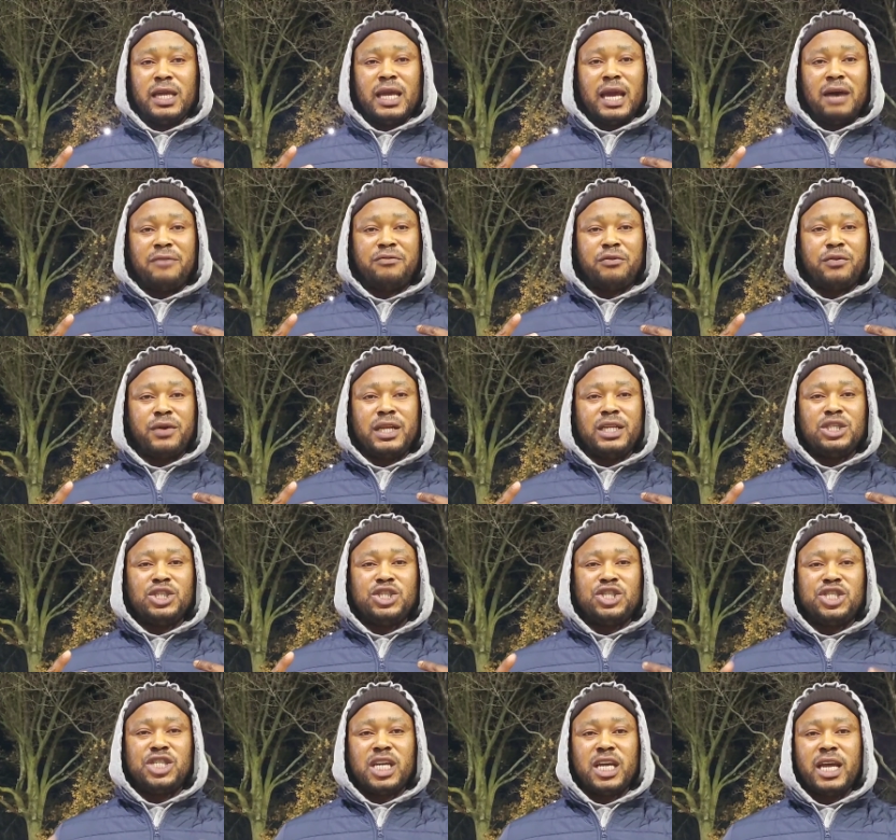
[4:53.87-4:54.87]
he have already
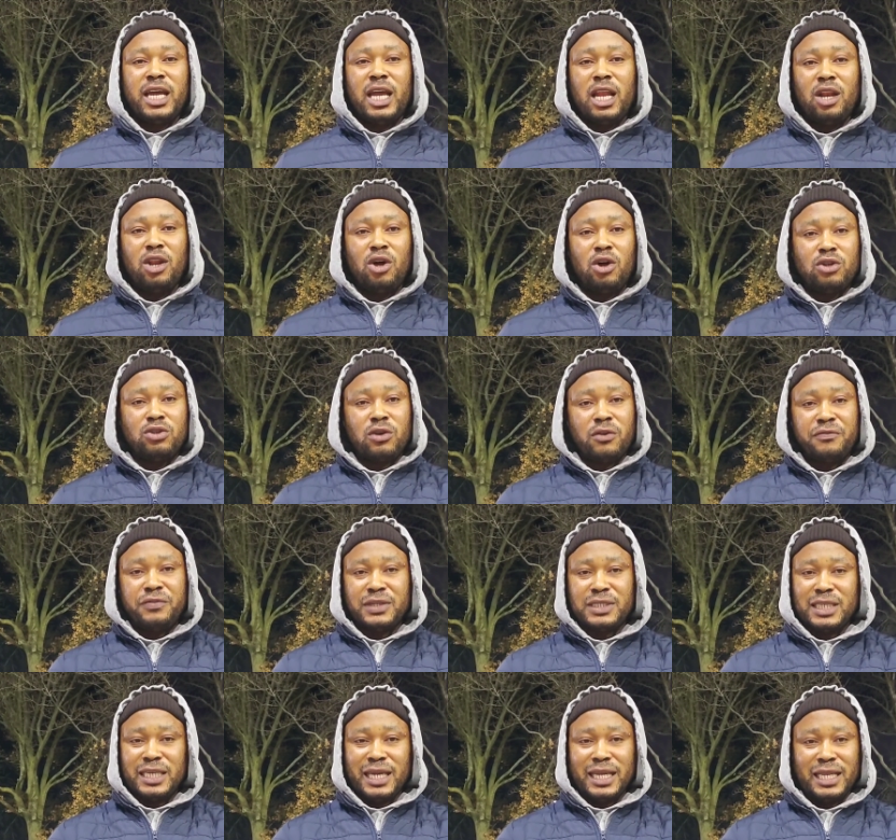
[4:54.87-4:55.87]
shared a lot of
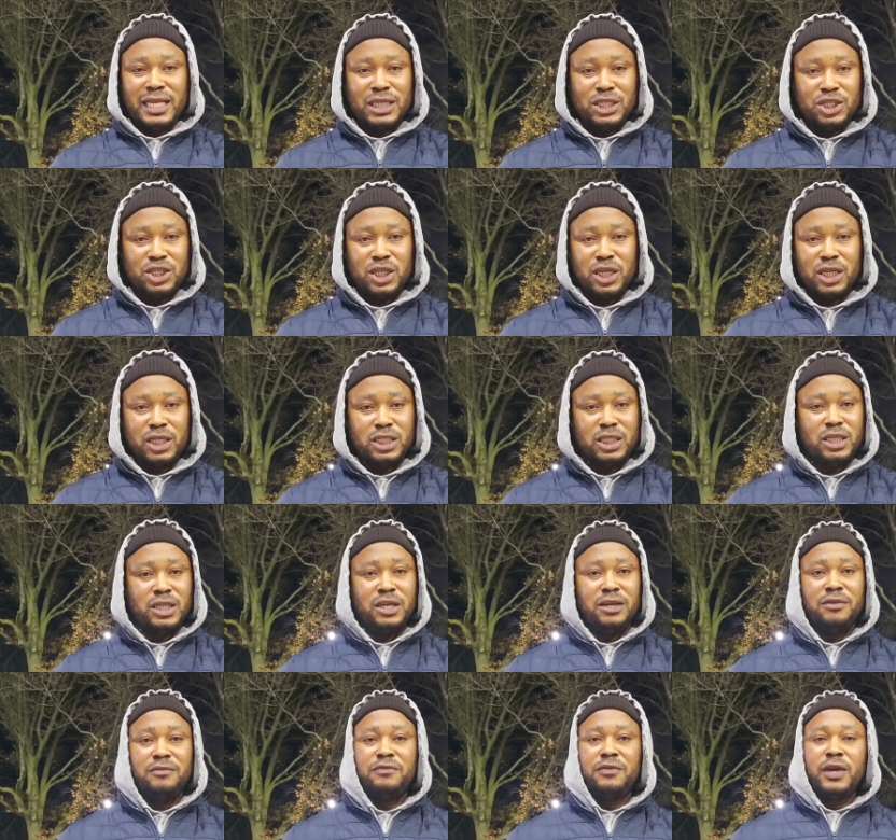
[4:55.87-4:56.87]
his
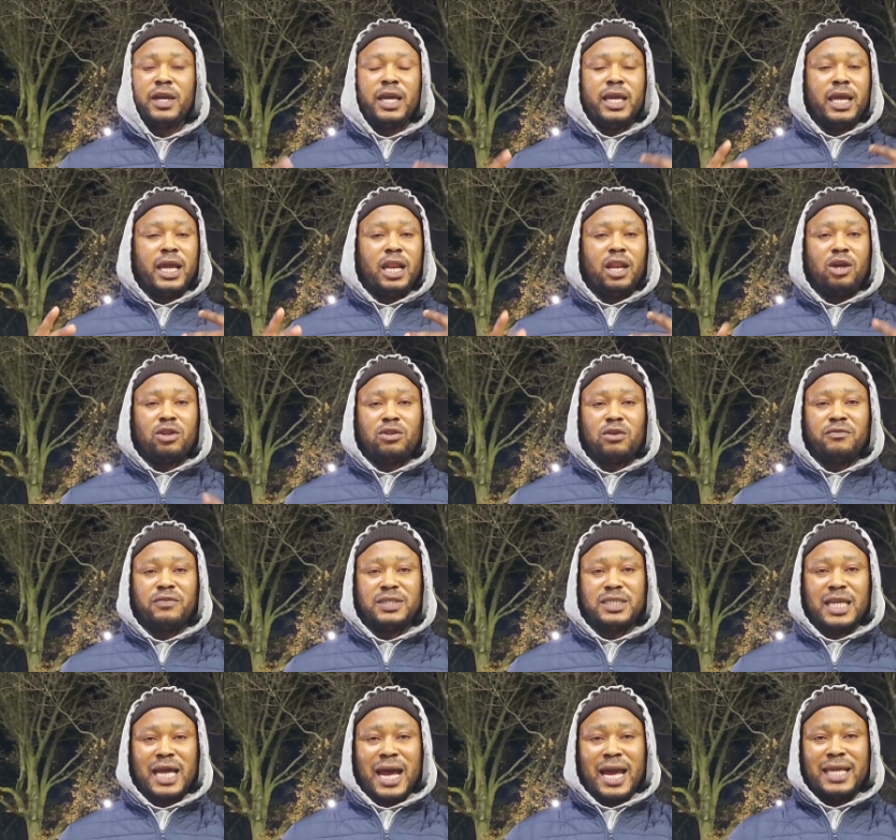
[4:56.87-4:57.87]
initiative, a lot of
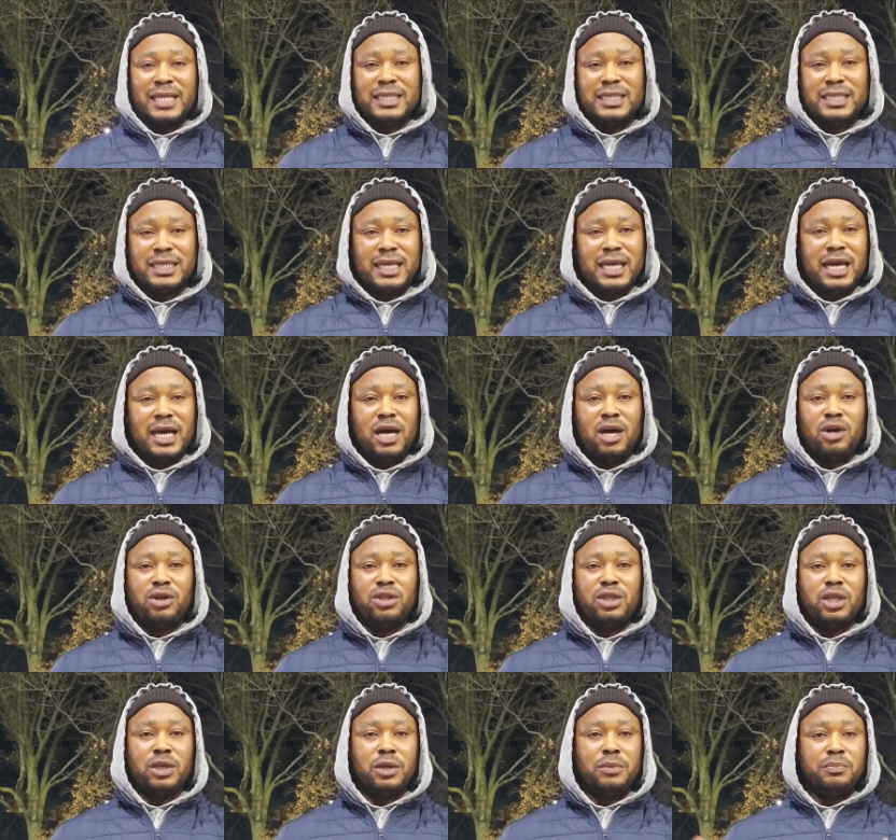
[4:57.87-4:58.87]
his idea
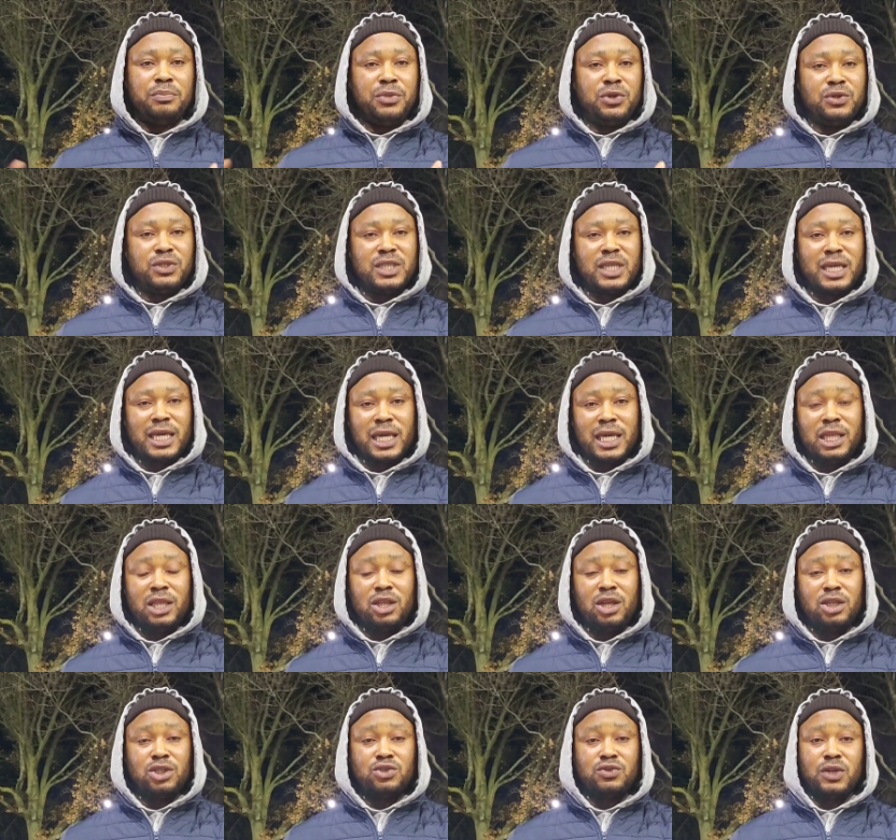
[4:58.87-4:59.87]
on the music
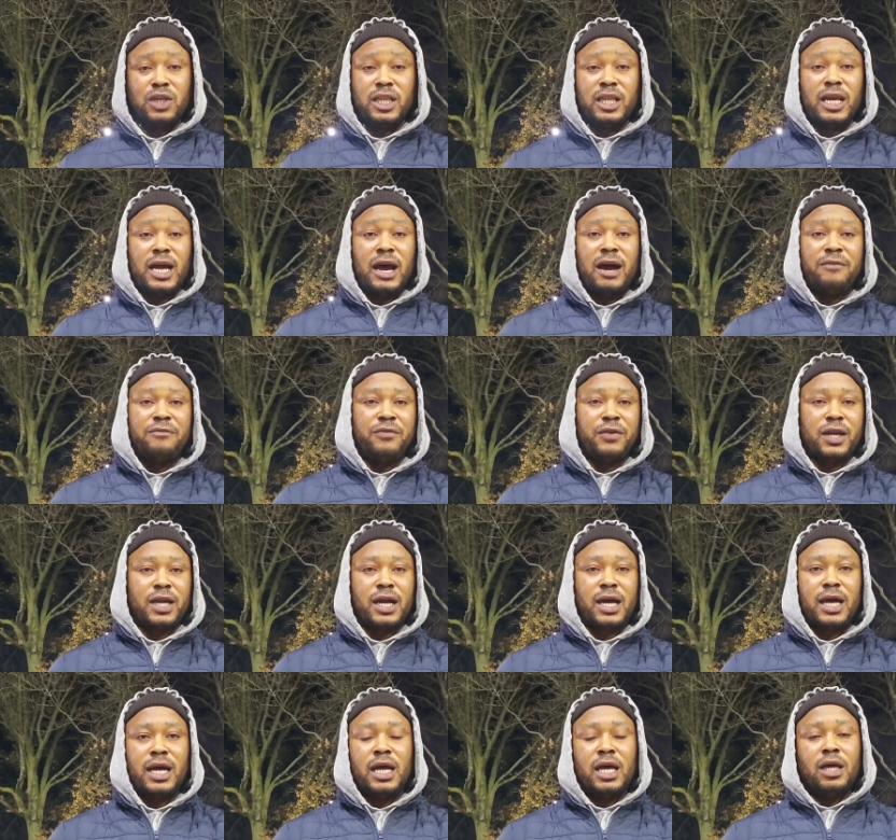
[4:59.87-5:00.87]
industry in
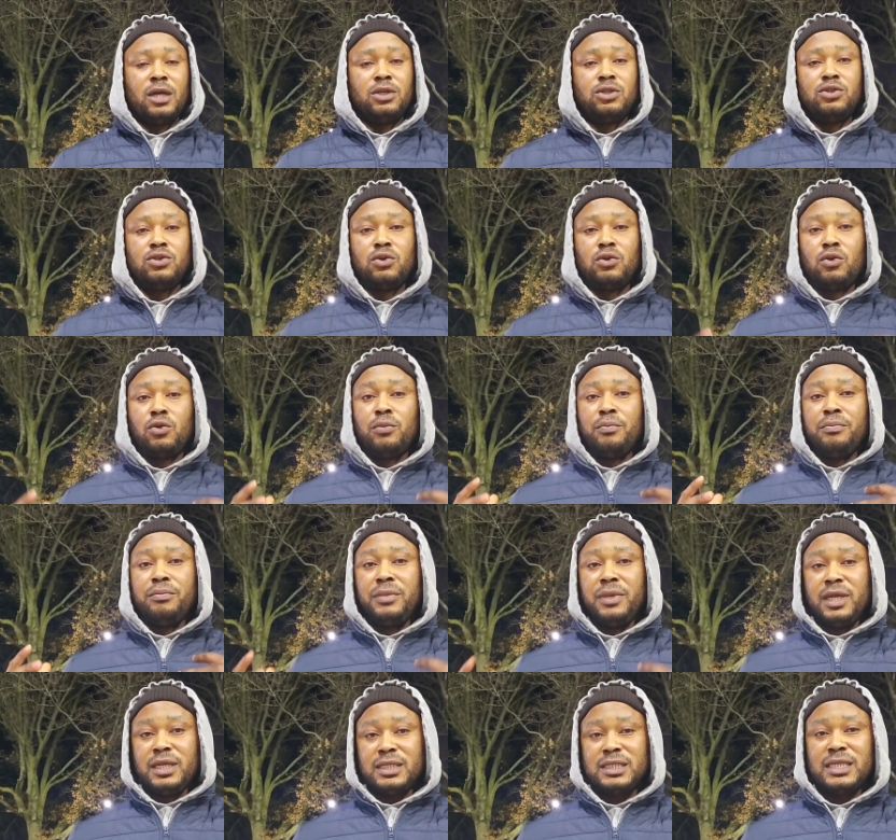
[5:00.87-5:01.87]
Africa. So
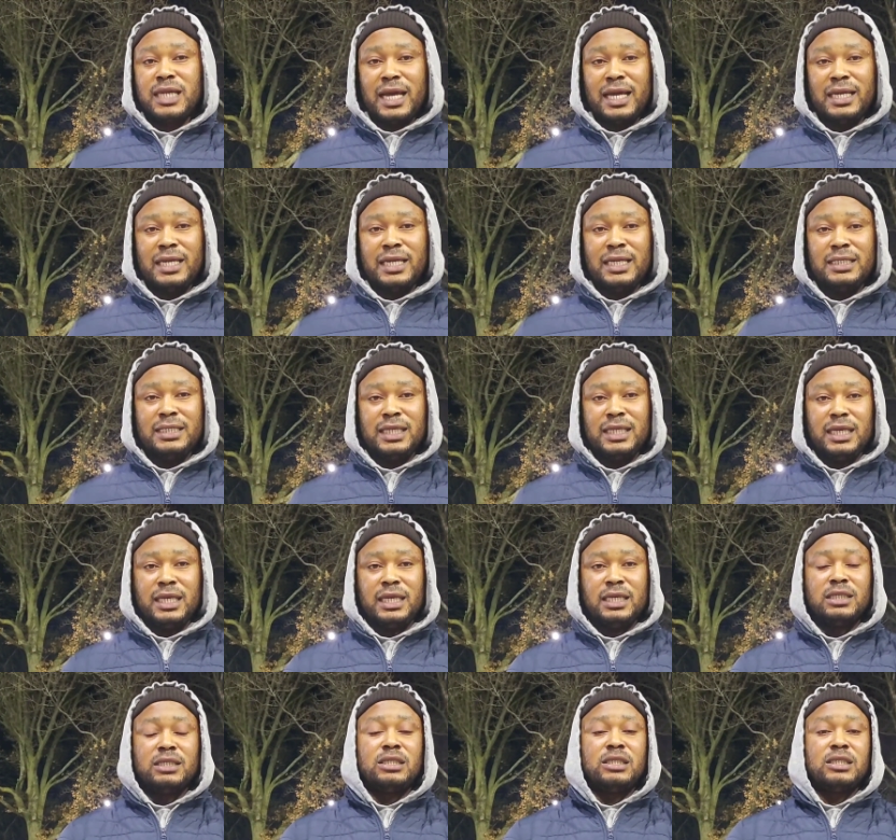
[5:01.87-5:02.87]
Mr.
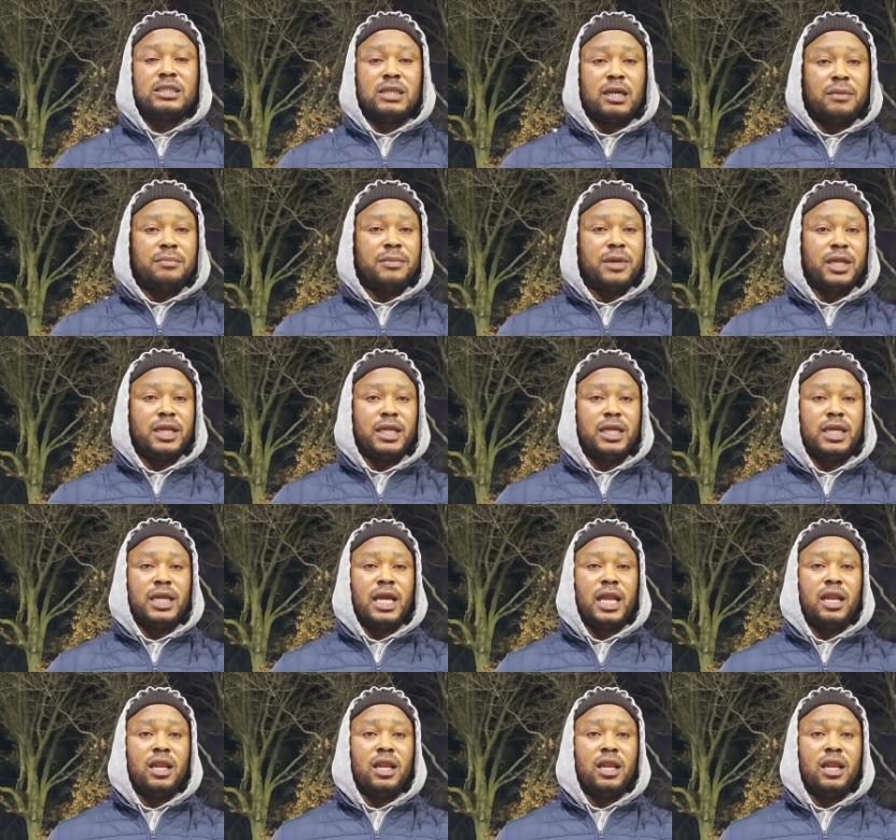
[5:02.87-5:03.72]
Eazi is somebody a